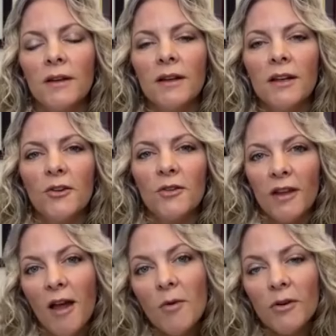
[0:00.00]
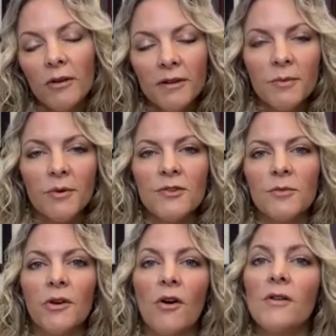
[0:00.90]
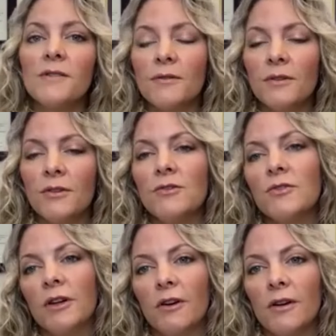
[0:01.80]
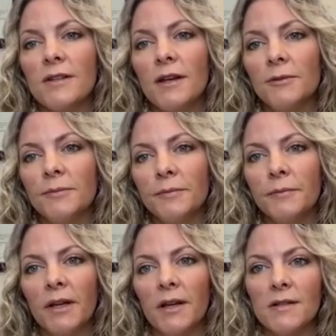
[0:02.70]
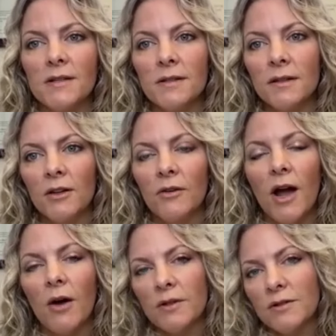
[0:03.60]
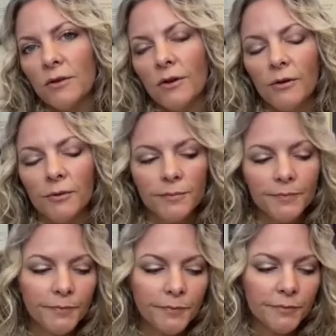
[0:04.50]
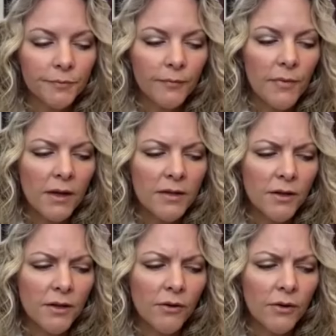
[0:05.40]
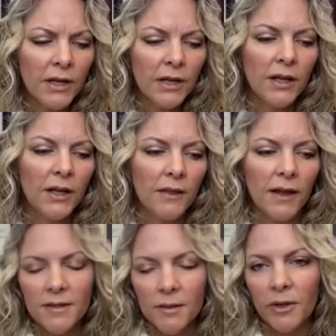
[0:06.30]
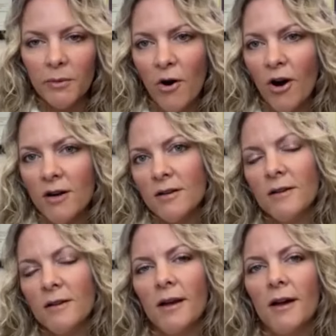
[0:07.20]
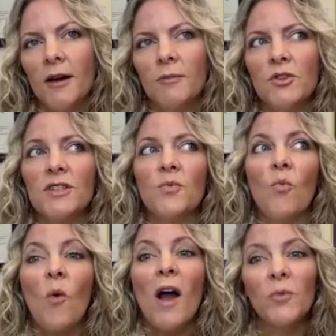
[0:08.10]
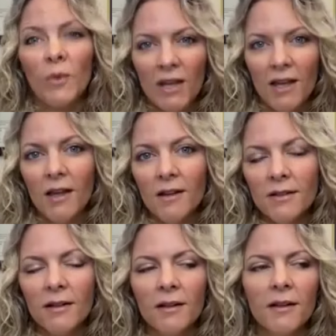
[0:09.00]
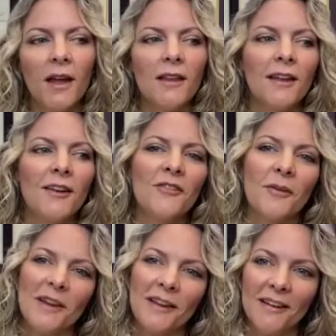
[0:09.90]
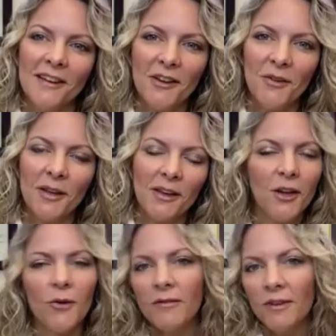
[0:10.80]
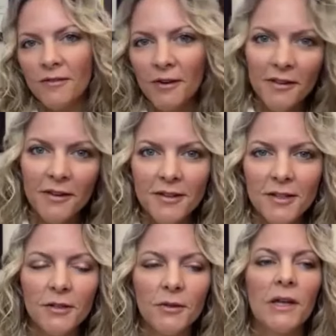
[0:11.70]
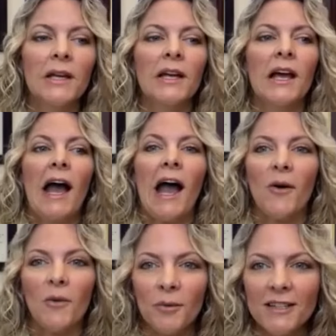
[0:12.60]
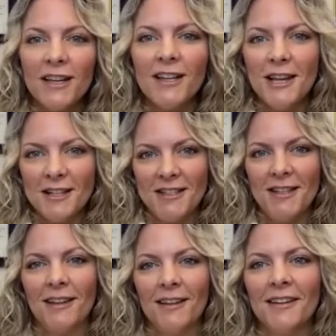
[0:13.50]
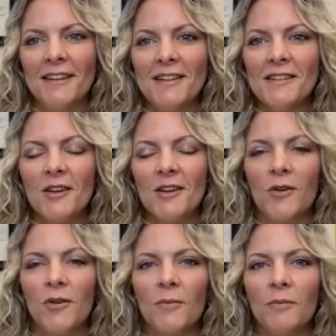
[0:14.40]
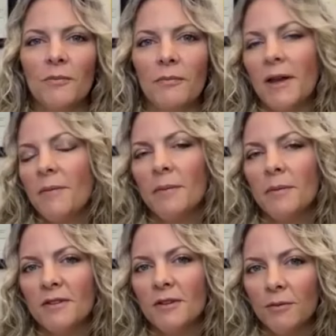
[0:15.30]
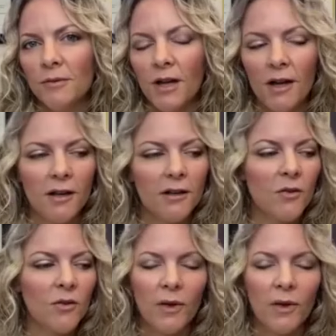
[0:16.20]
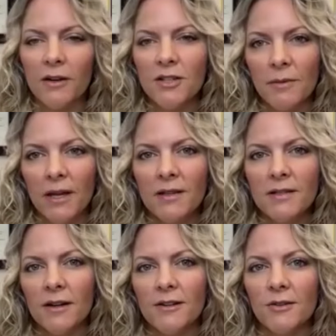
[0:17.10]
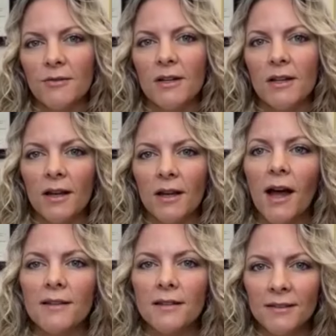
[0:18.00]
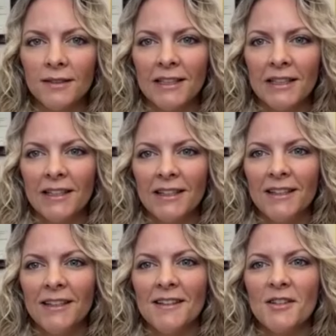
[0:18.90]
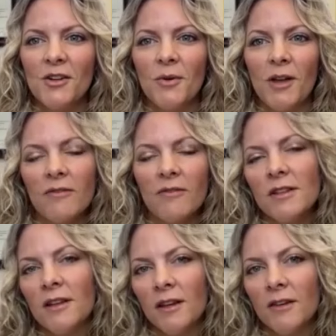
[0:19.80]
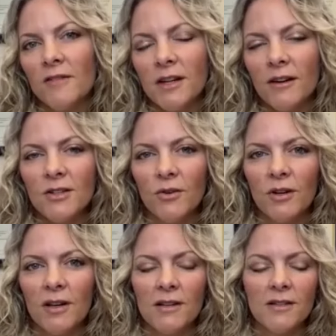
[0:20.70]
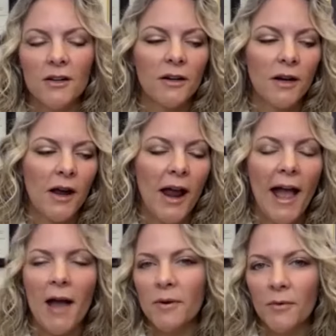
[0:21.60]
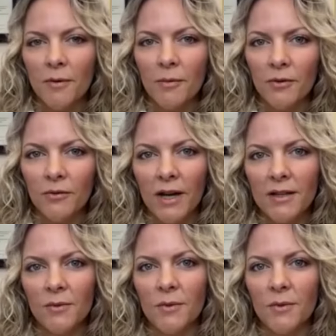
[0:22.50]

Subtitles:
the chemical exposure, but also the nutrient content, because how it's grown. So that's a big part, just what we eat. And then from it, we can go even further to how are we digesting? So many people don't know that we actually make serotonin in the gut. So we often think of serotonin as our happy hormone, right? The one